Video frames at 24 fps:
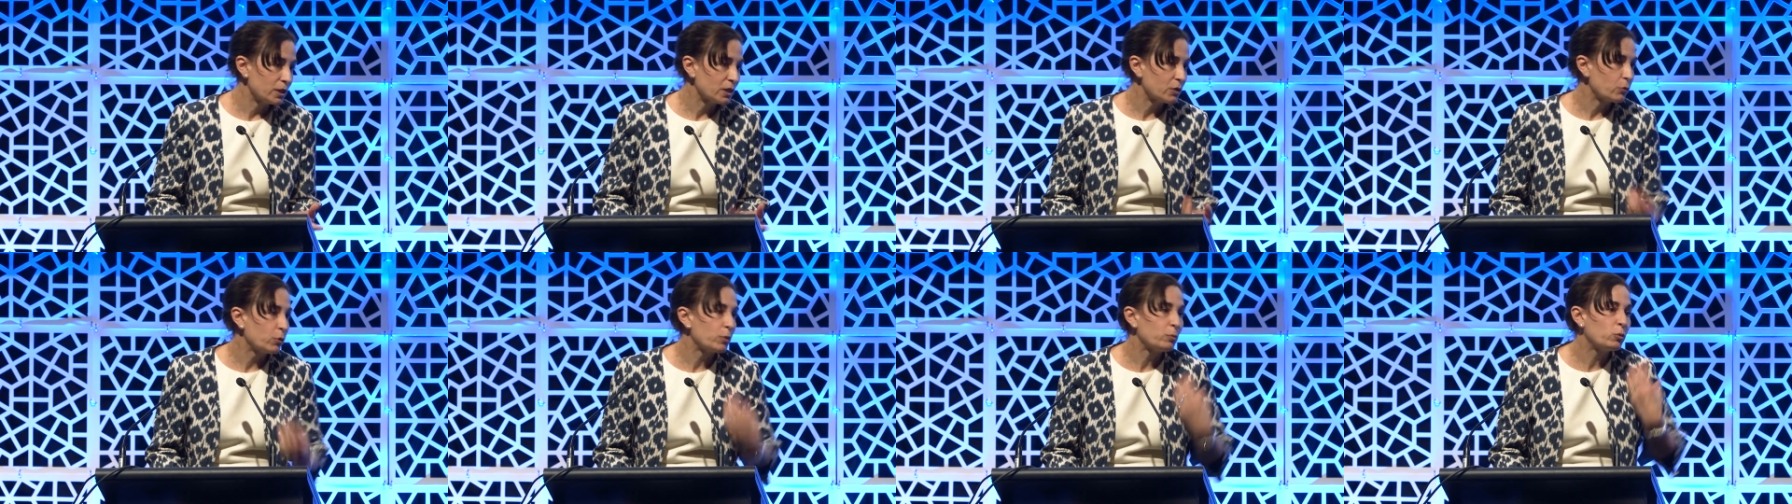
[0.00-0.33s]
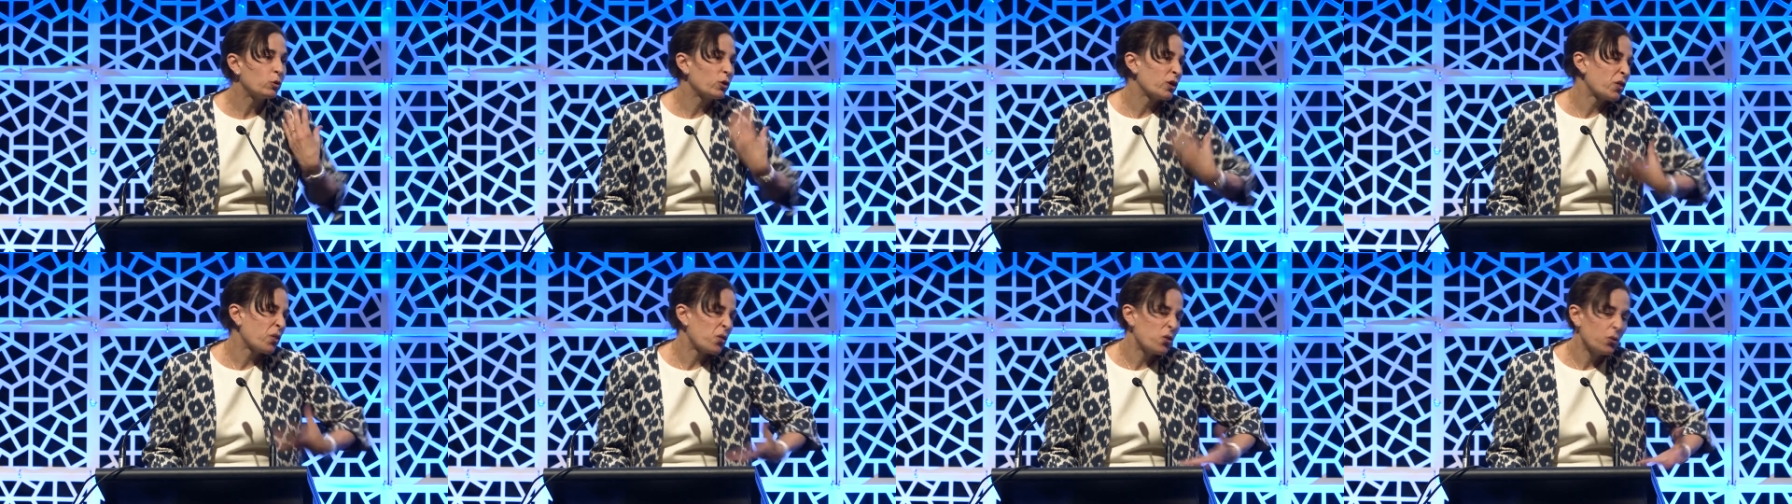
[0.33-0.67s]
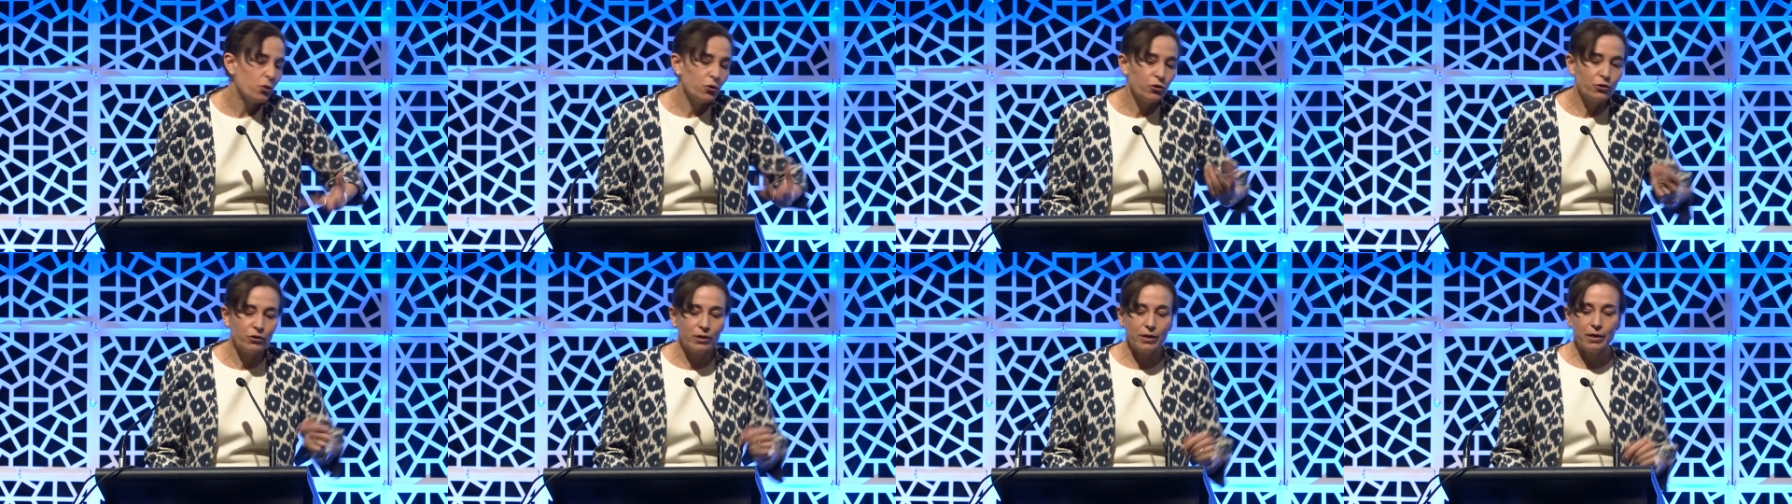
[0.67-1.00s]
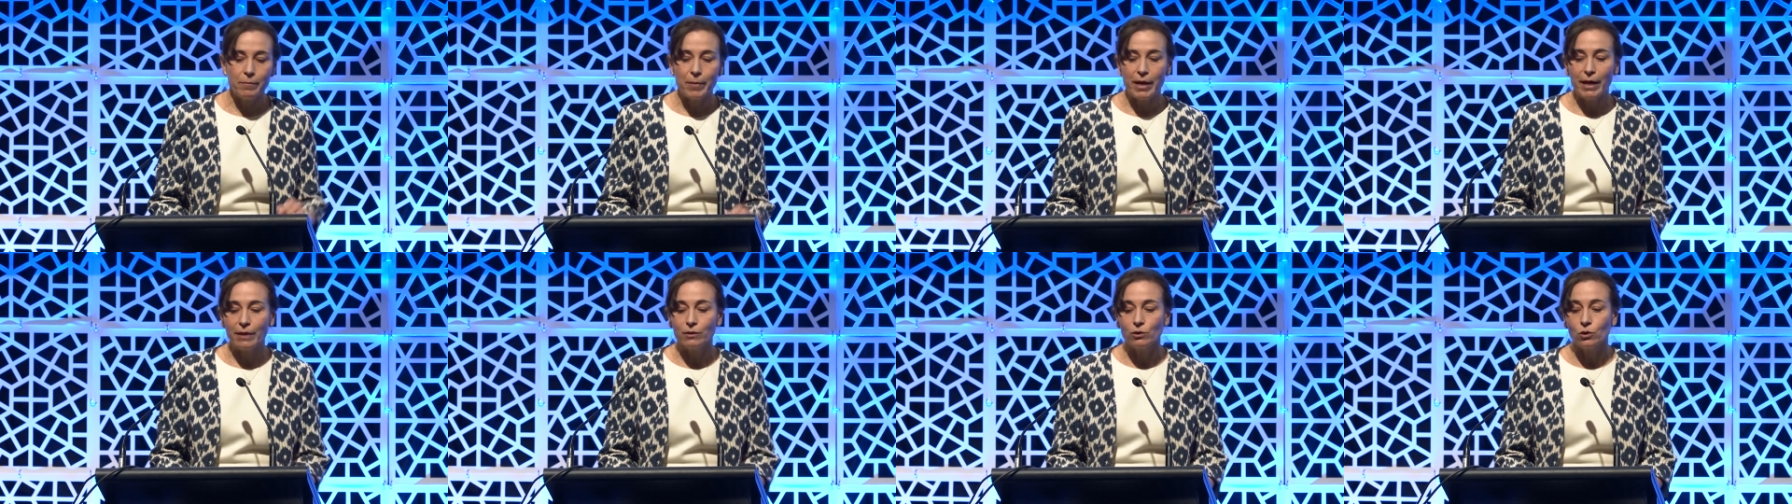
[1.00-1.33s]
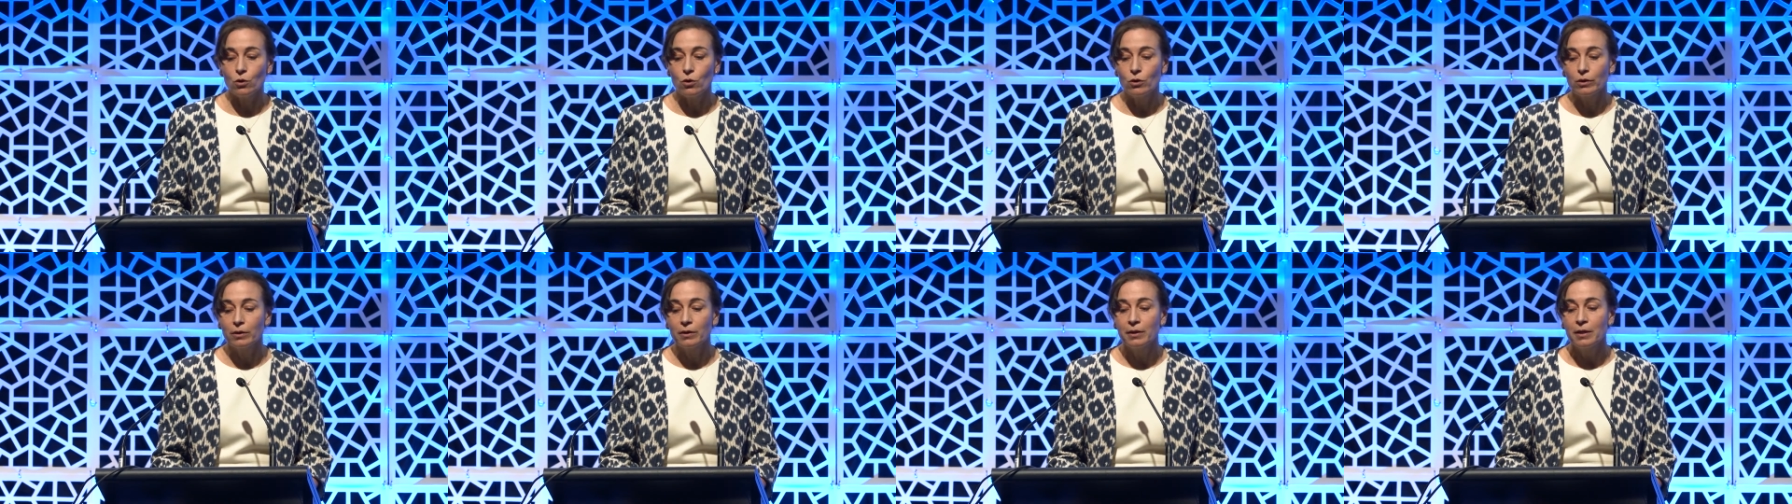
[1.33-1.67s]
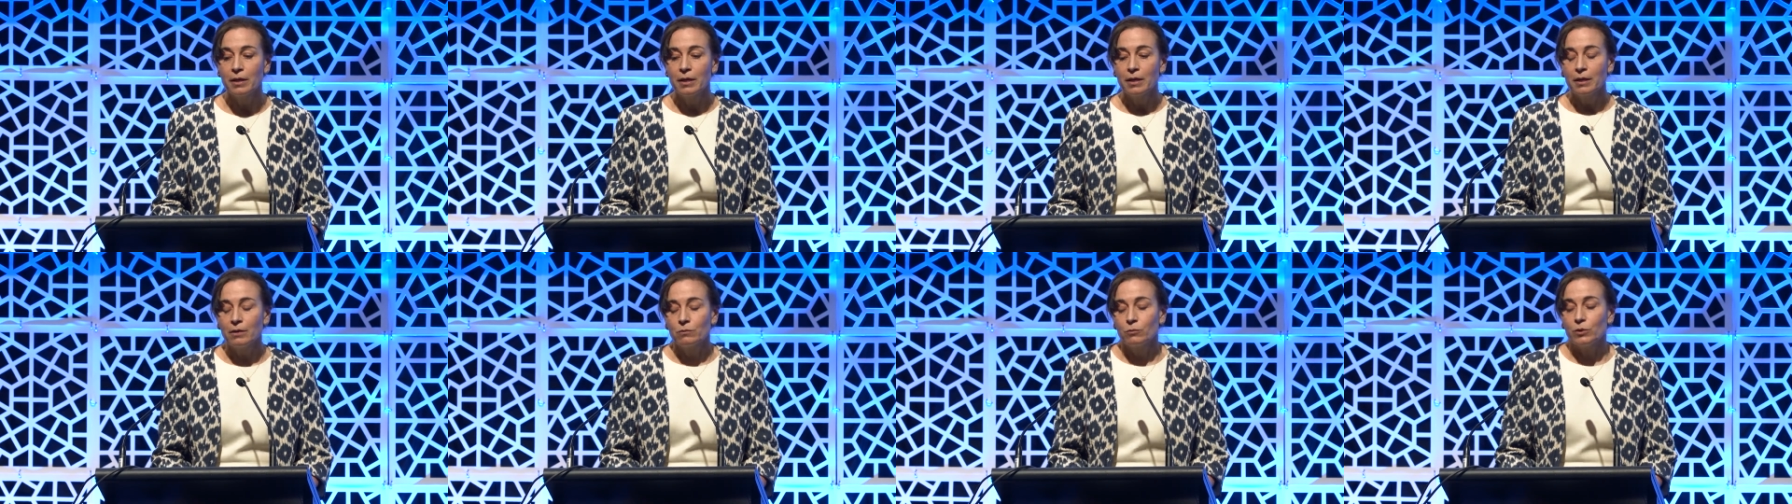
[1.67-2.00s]
So we put a third of the amount on,
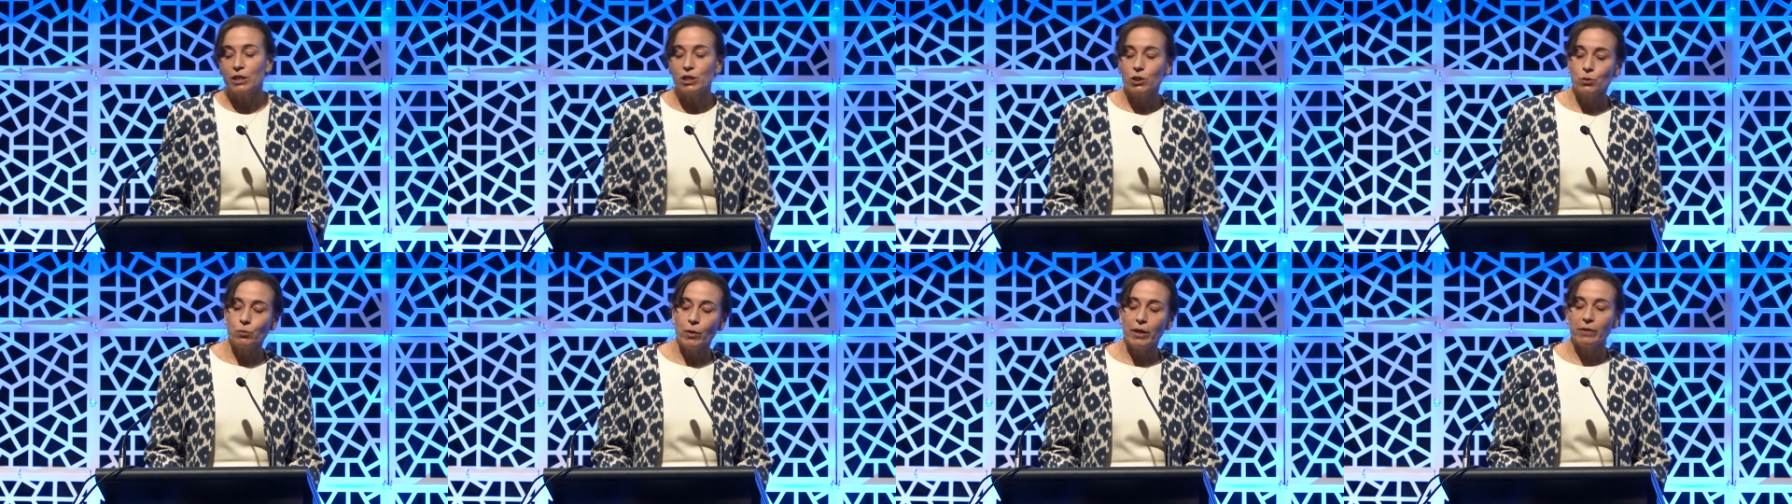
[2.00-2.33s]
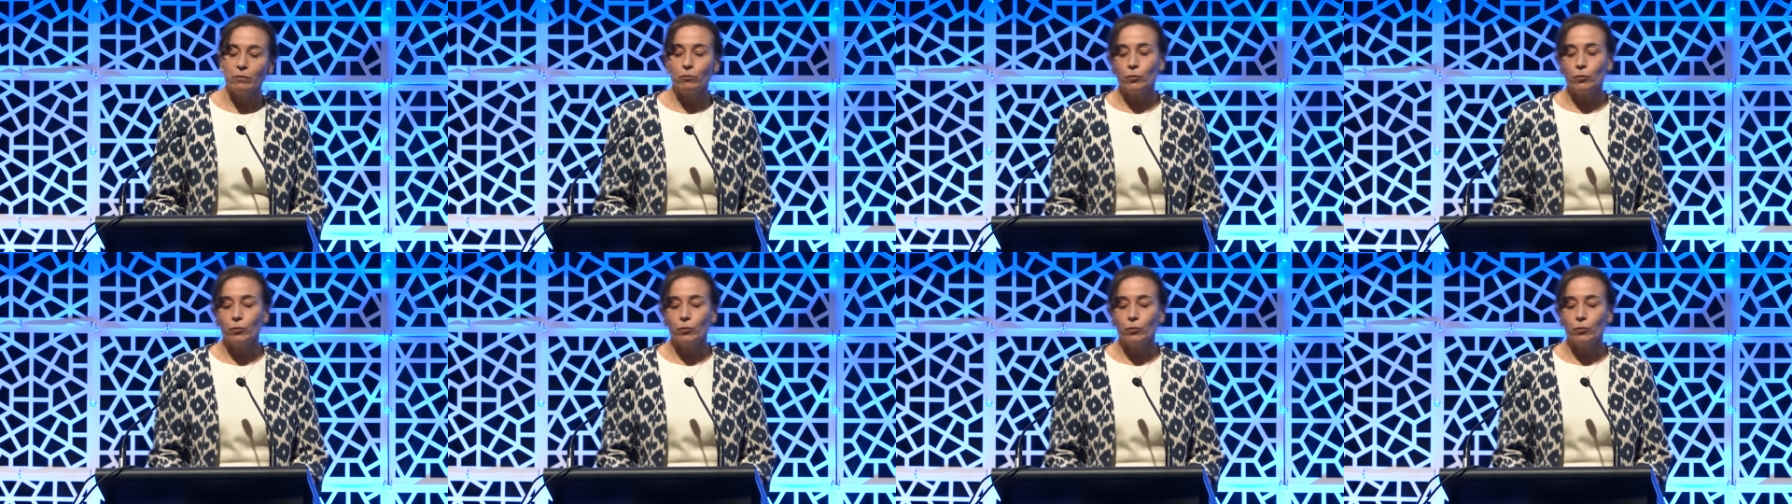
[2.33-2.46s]
we sweat,